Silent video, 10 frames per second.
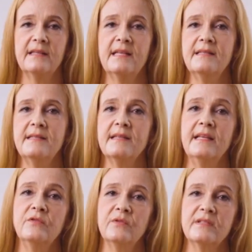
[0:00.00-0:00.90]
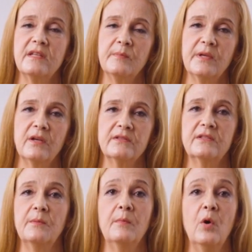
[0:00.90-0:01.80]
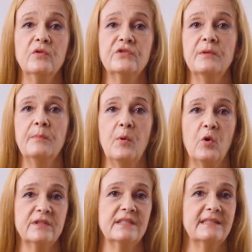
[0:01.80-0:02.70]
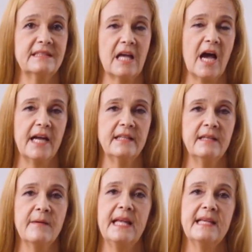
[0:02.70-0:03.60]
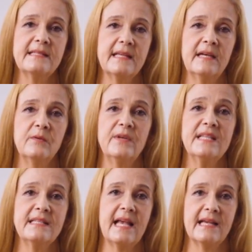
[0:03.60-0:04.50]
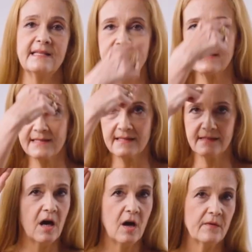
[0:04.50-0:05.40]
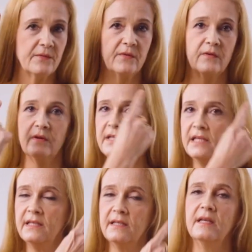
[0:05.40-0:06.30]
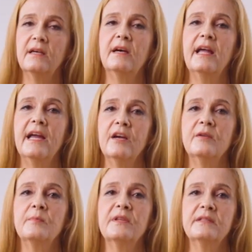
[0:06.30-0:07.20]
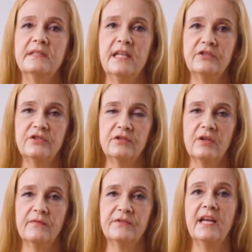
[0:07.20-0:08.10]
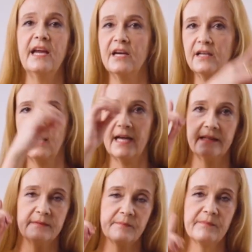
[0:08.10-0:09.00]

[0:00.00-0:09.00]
this is interesting because the most important sign is a recess of the hair implantation, of the hairline.